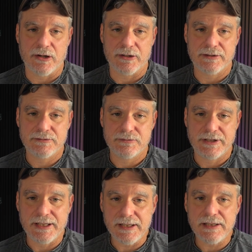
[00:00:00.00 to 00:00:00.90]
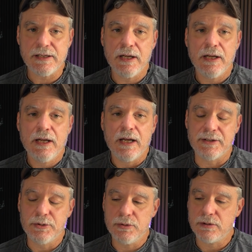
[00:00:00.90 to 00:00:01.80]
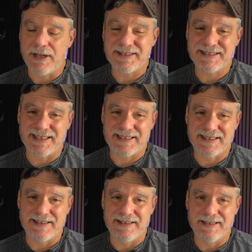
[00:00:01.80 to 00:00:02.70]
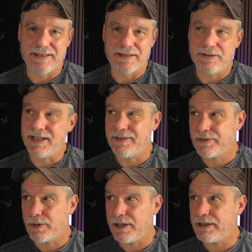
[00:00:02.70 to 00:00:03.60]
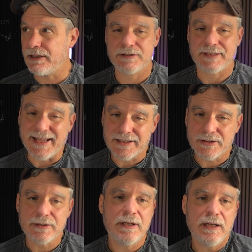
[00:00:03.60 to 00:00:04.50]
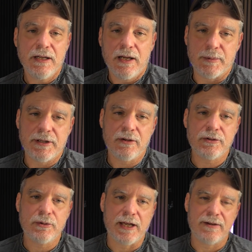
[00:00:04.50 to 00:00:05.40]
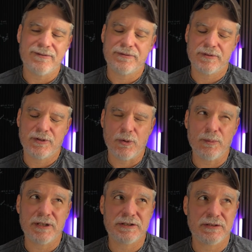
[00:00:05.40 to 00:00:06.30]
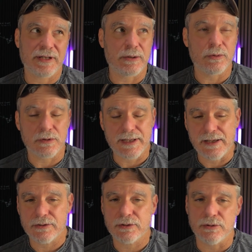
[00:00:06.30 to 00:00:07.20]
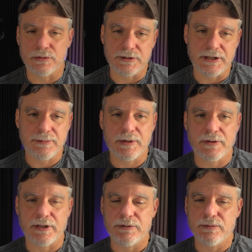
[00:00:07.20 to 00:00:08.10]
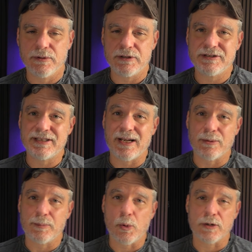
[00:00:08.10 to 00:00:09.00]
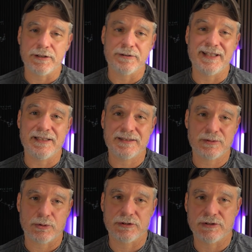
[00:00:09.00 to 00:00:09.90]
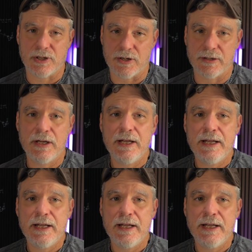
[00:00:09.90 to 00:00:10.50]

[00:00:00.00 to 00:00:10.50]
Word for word: are key, and Google has like they've created a standard, but they also have so much like Google Calendar, Google Email, that you really see how important their data sources are.